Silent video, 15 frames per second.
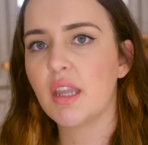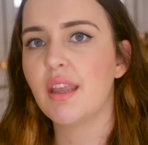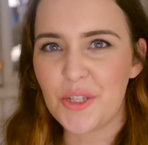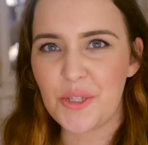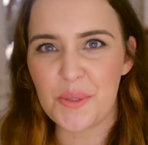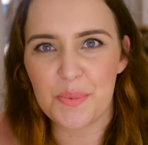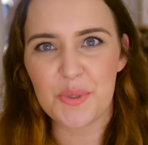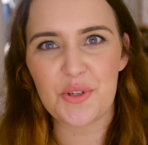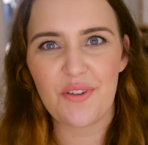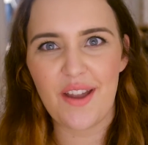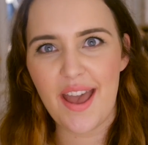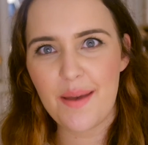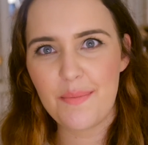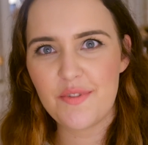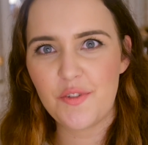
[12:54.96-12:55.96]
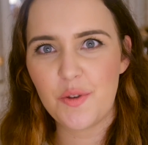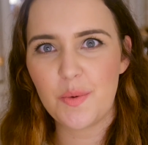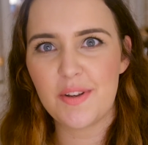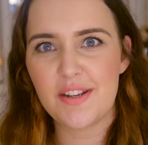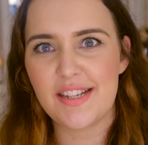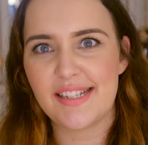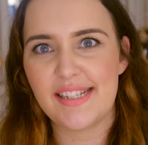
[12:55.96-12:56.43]
So subscribe if you
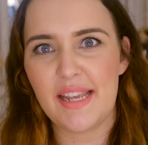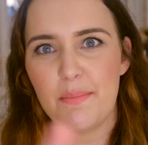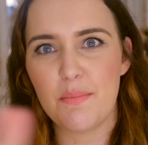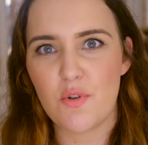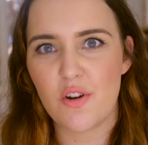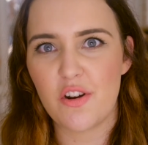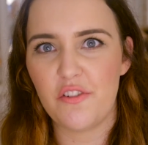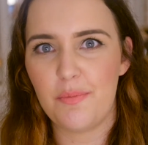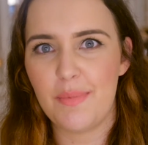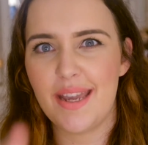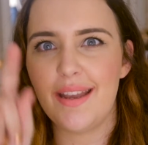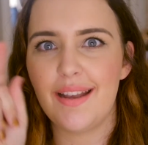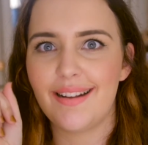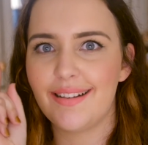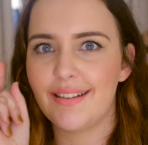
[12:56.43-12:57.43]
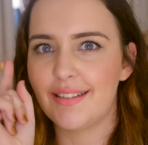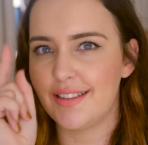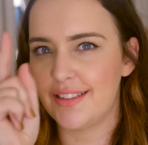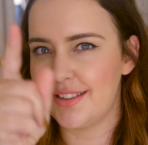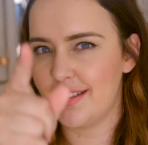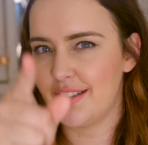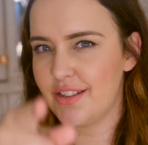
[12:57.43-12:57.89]
want to see more of me.
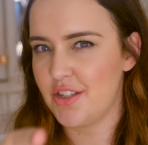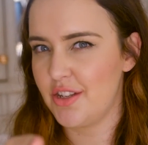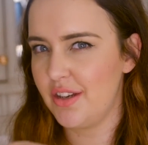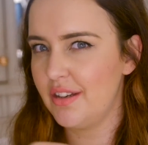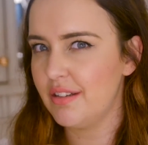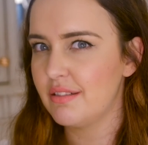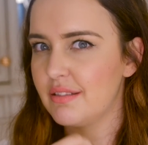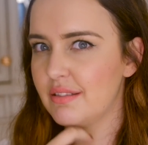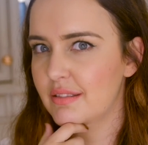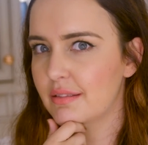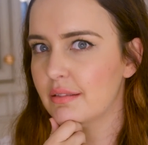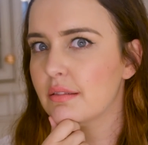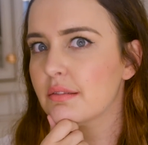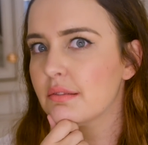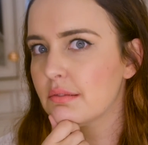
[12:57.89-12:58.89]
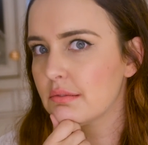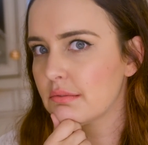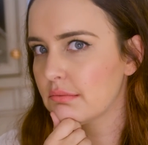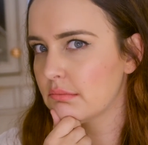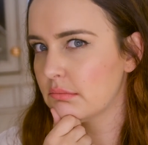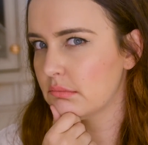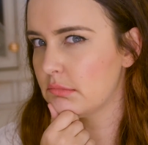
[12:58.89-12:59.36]
Do you?
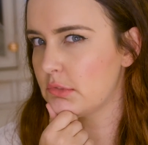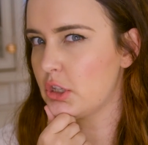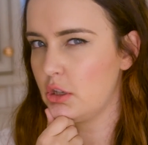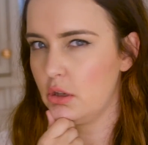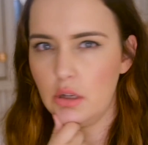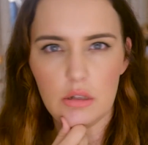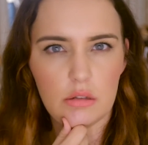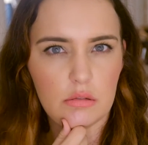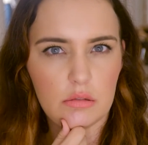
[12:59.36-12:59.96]
Do you?